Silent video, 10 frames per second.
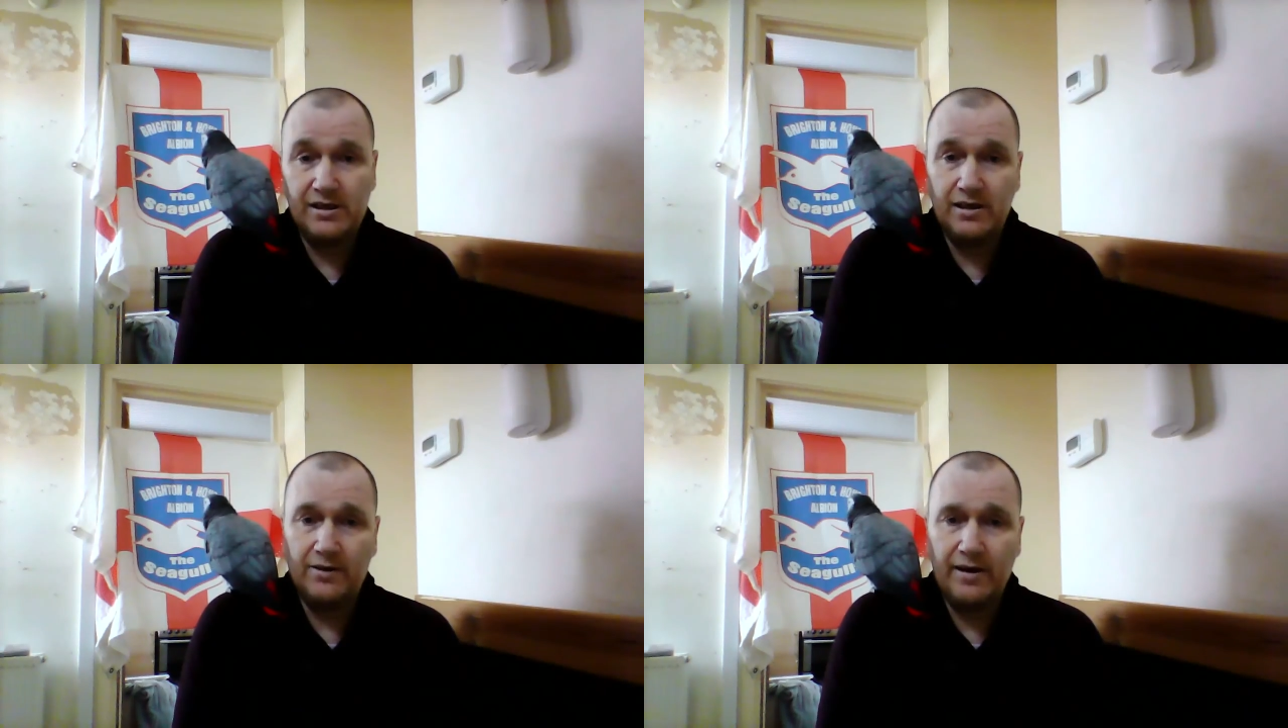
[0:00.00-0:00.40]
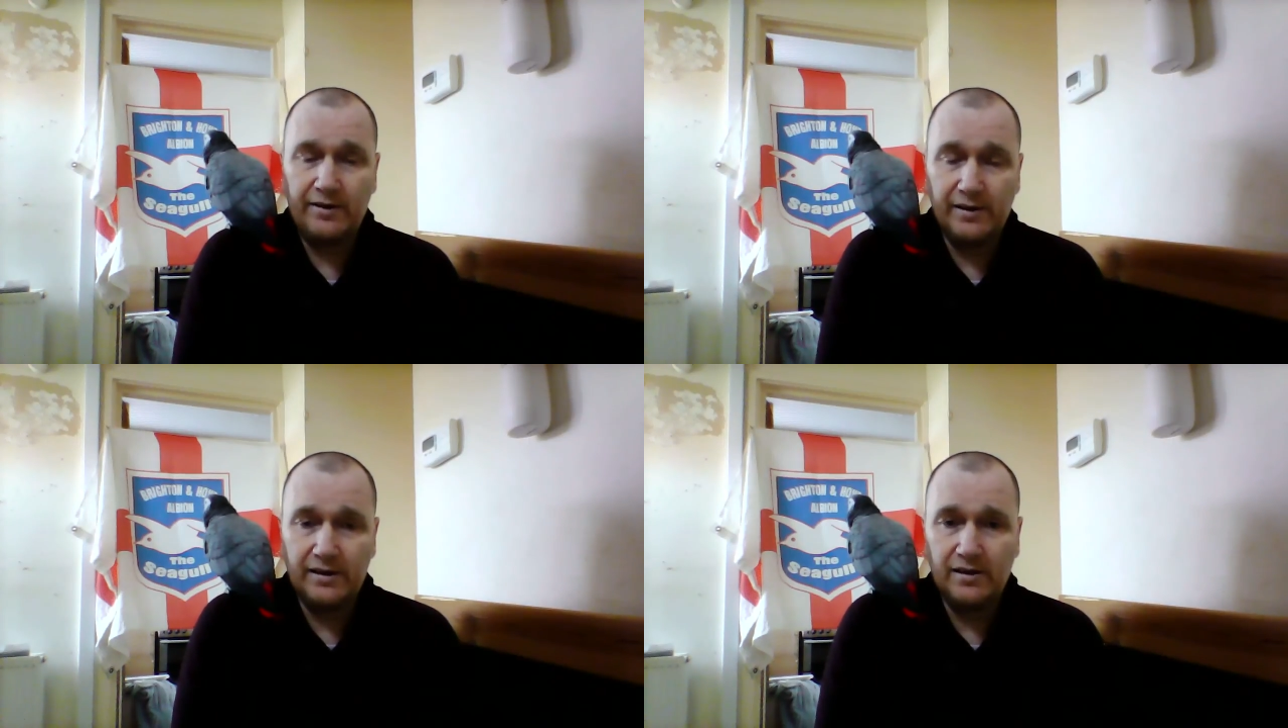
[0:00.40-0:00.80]
sit in the
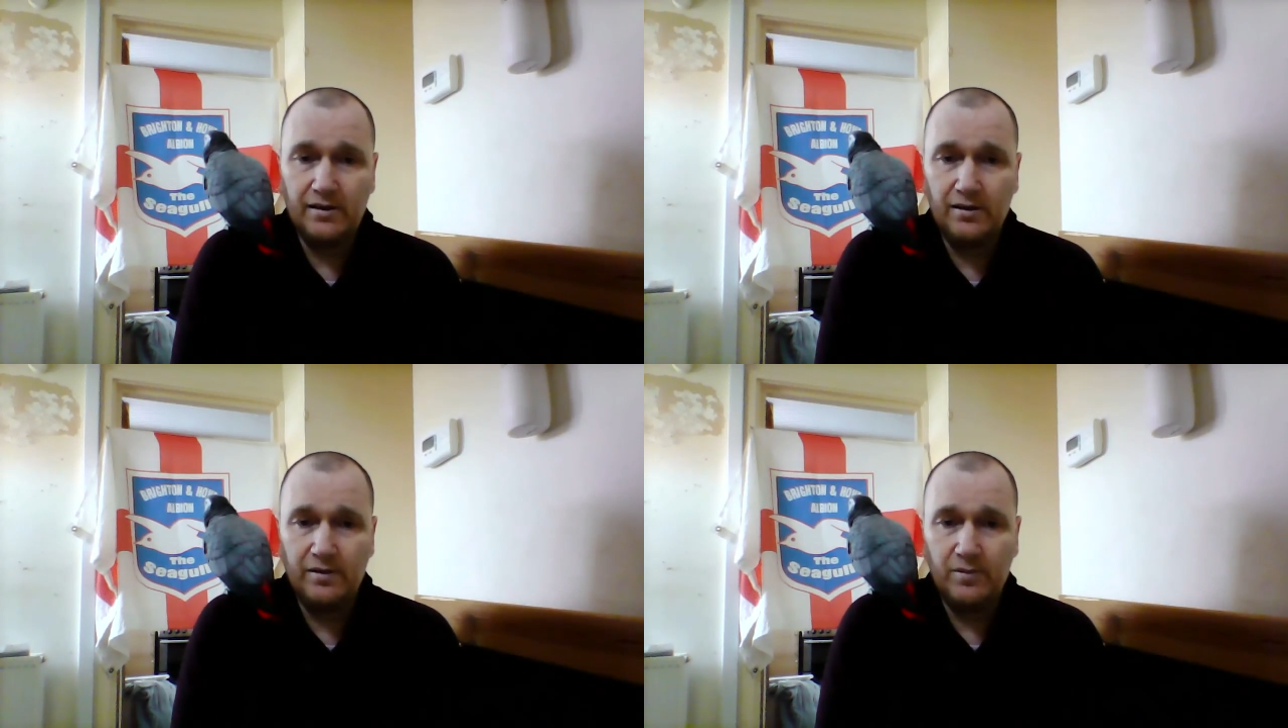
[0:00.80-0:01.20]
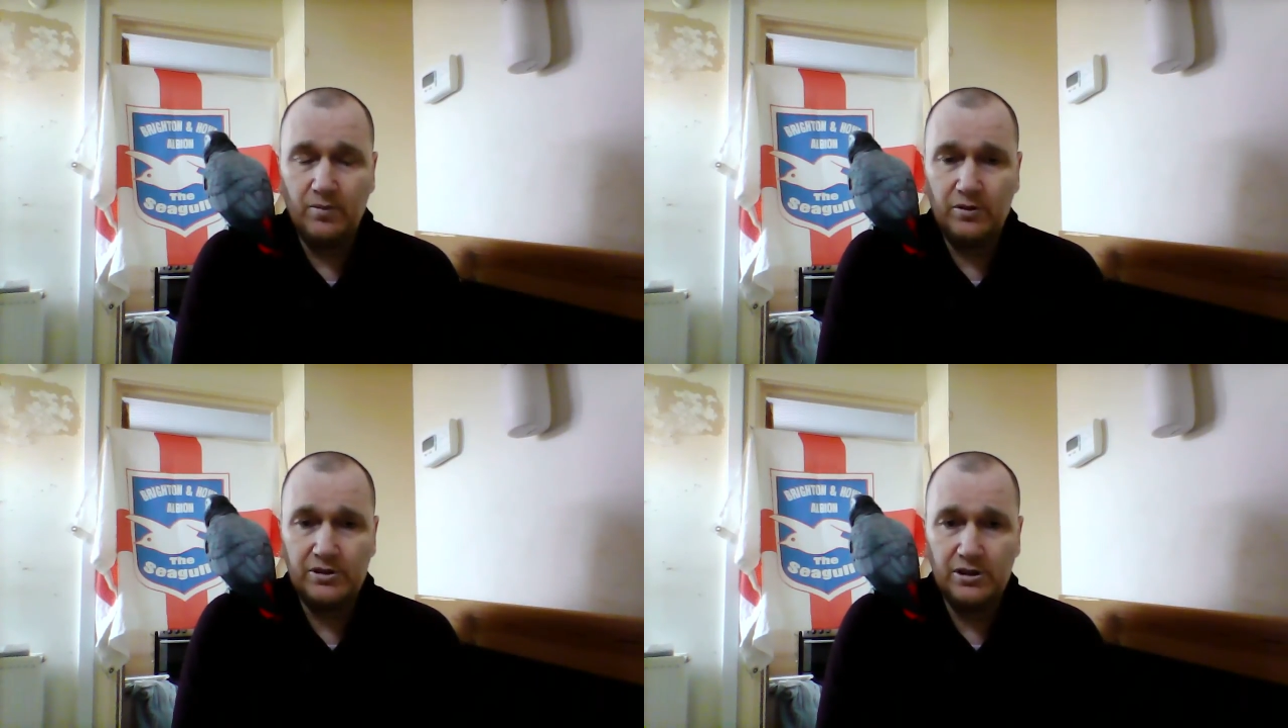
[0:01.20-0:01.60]
ground. I think a lot of them
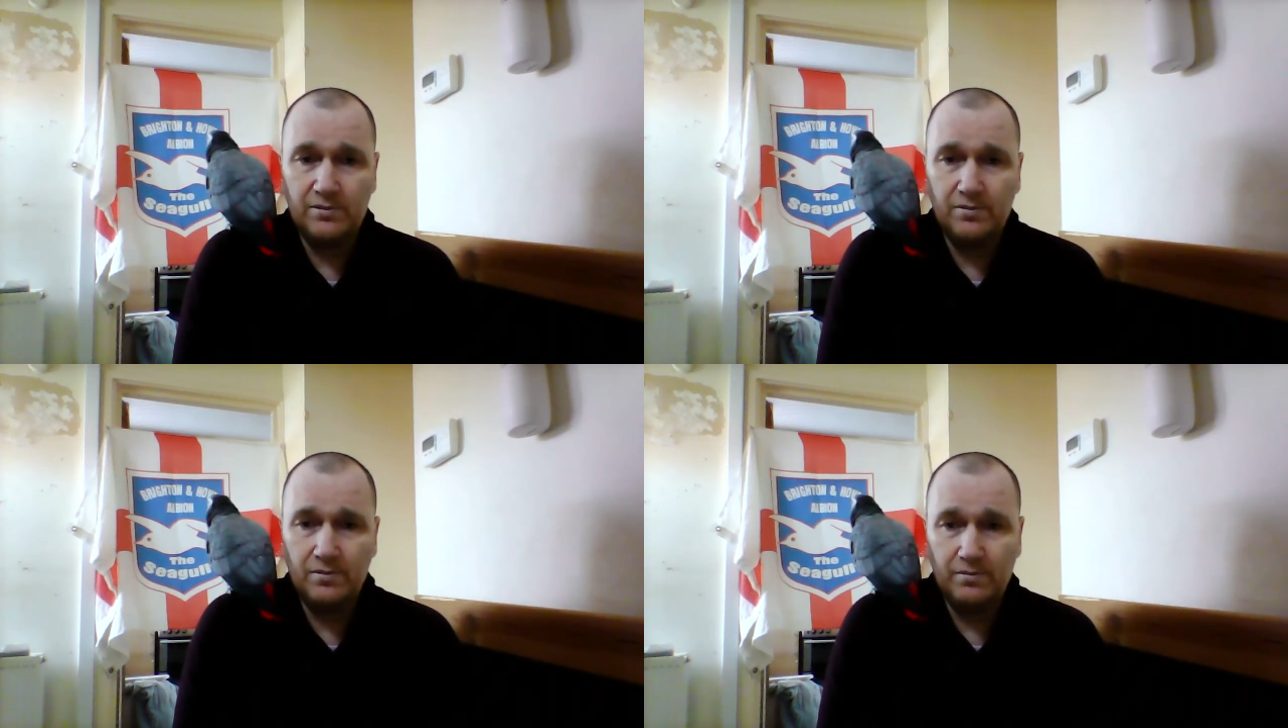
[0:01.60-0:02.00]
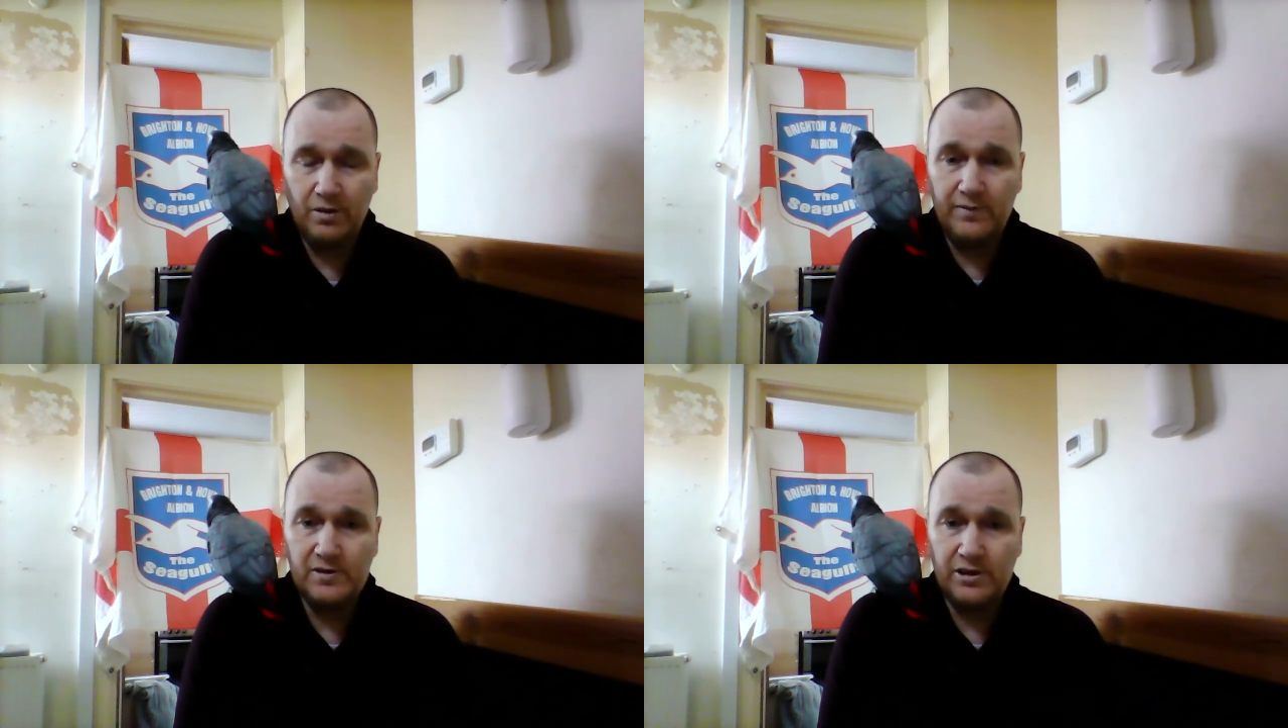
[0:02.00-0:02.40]
want to
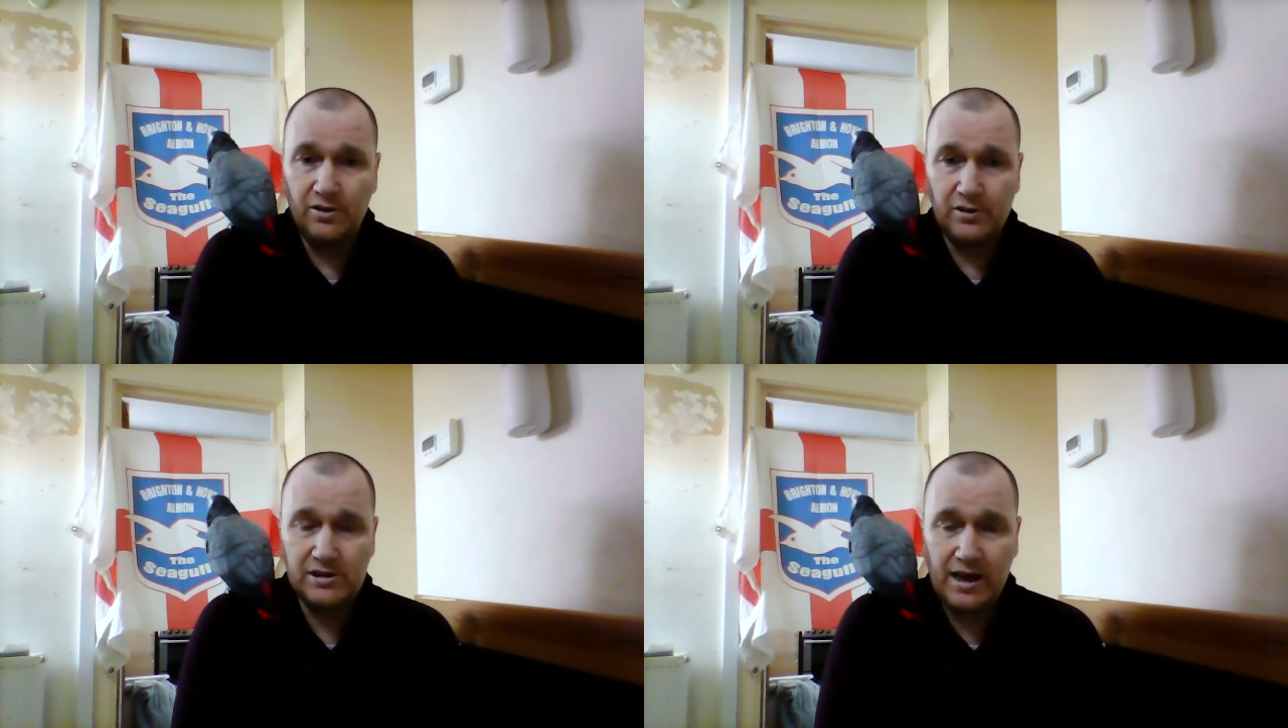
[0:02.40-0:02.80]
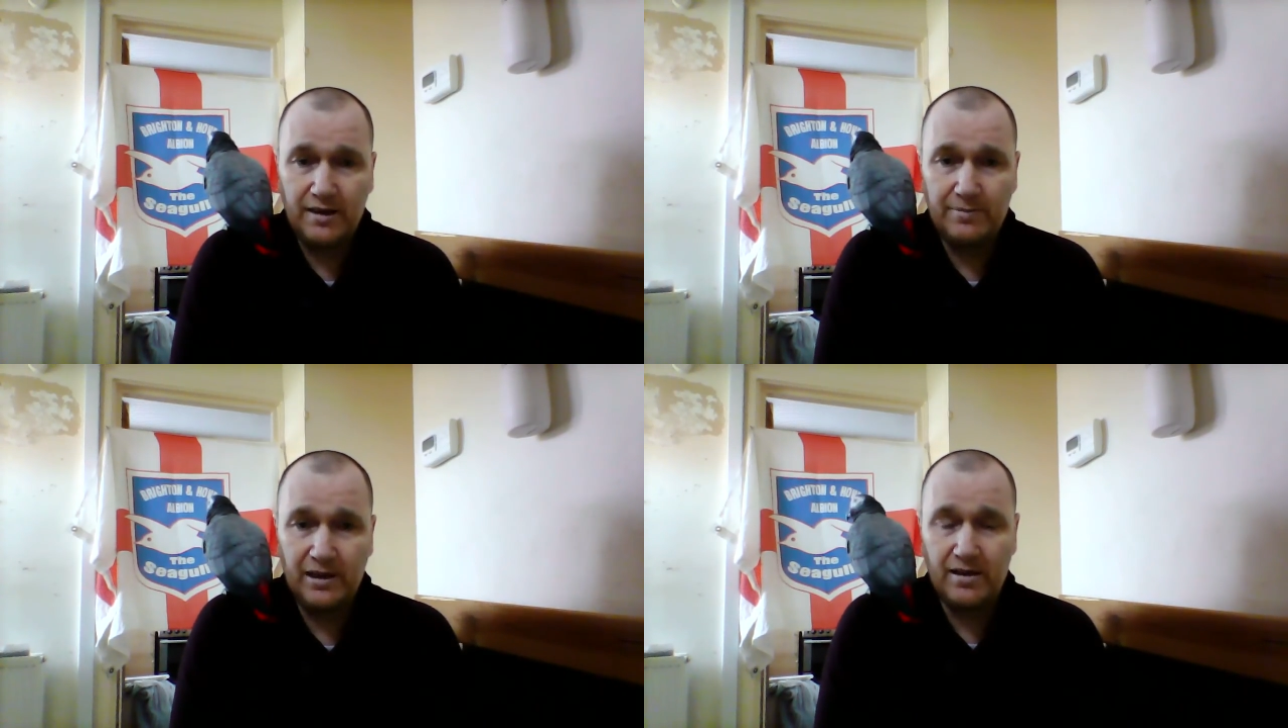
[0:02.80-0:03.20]
move to the north
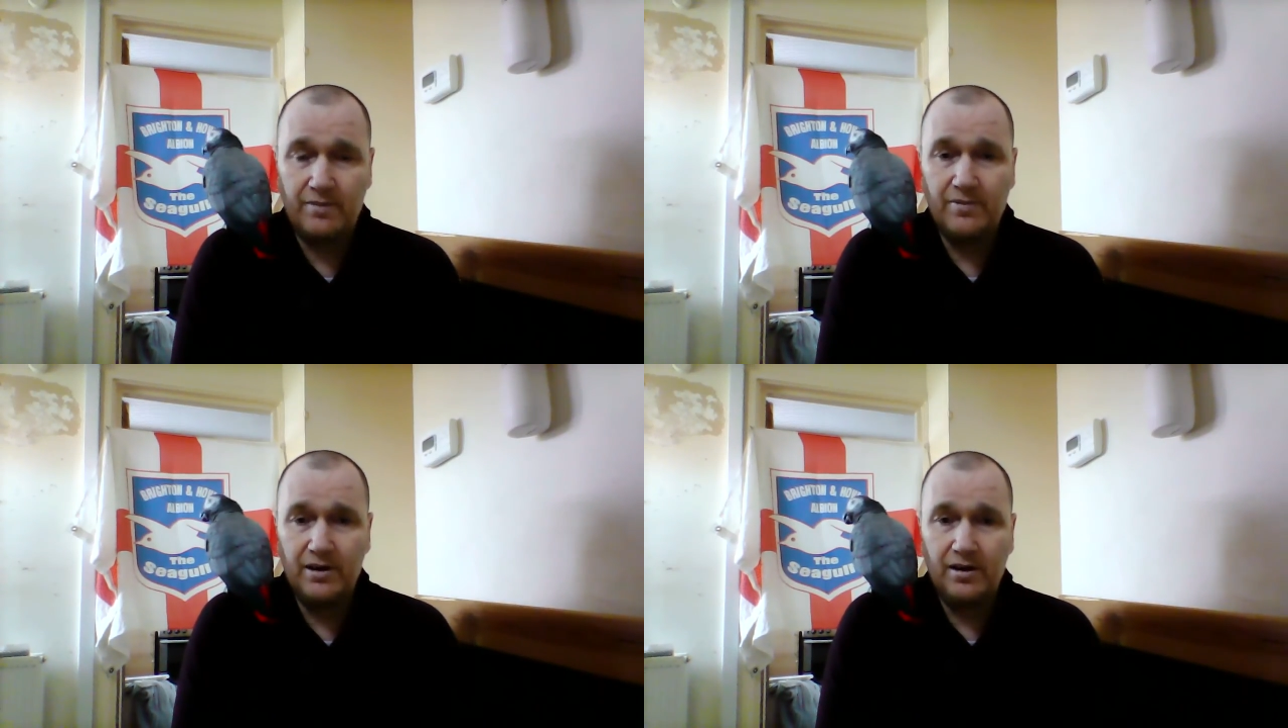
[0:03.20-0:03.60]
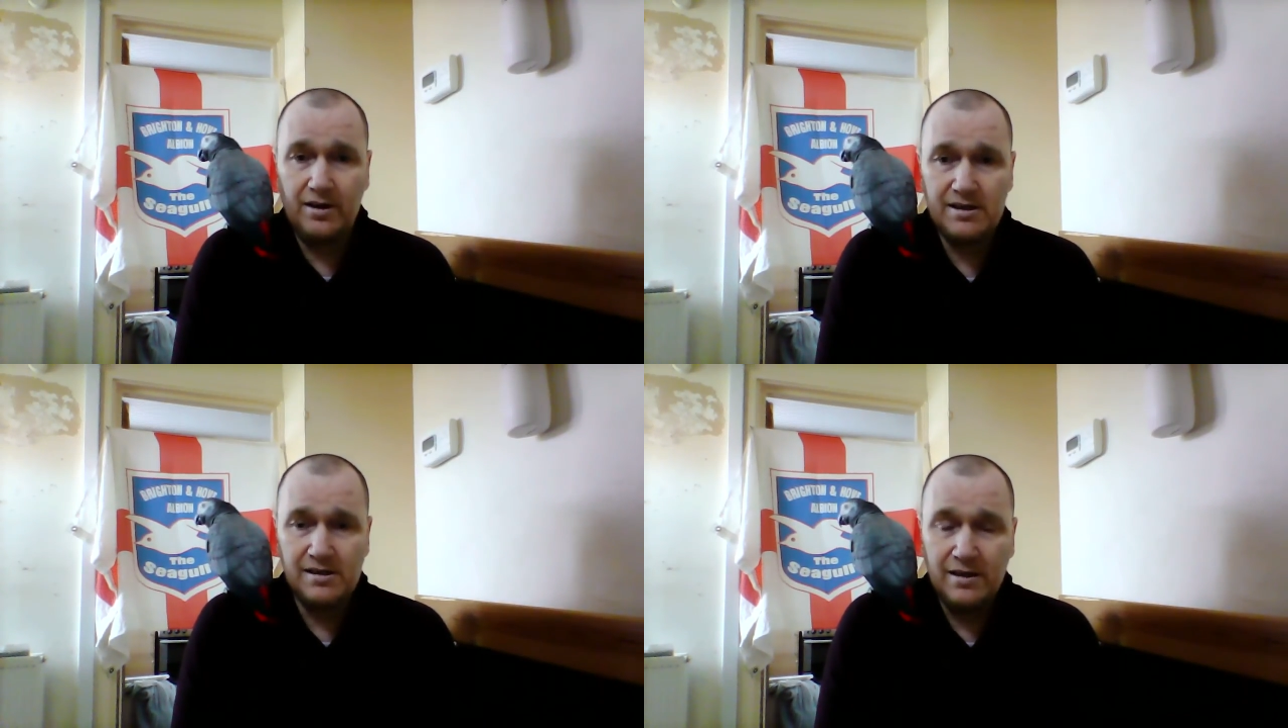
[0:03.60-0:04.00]
stand, but they don't realise